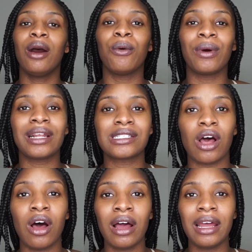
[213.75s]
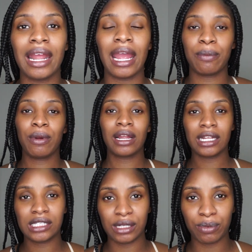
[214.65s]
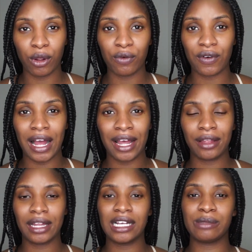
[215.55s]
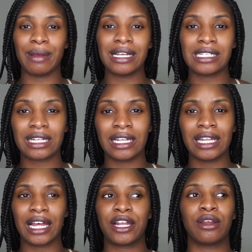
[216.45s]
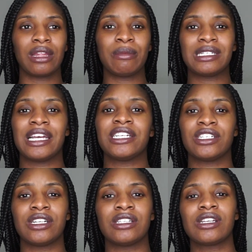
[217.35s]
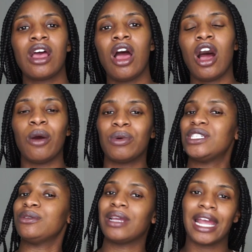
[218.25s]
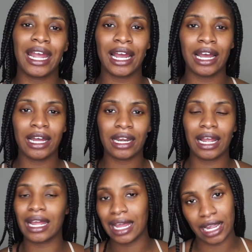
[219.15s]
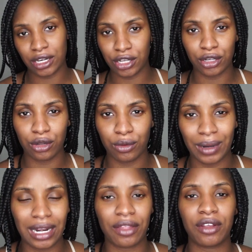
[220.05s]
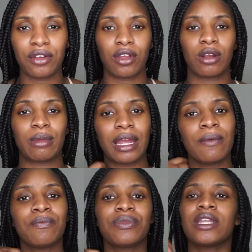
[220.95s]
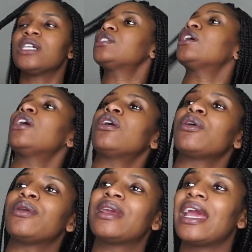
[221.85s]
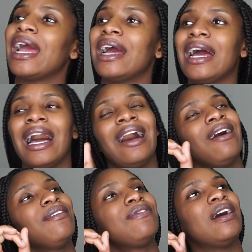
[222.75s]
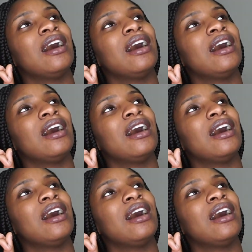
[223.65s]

what is on a pregnancy profile is basically like your limitations on what you can and can't do right now that you're in the Army. So you can't have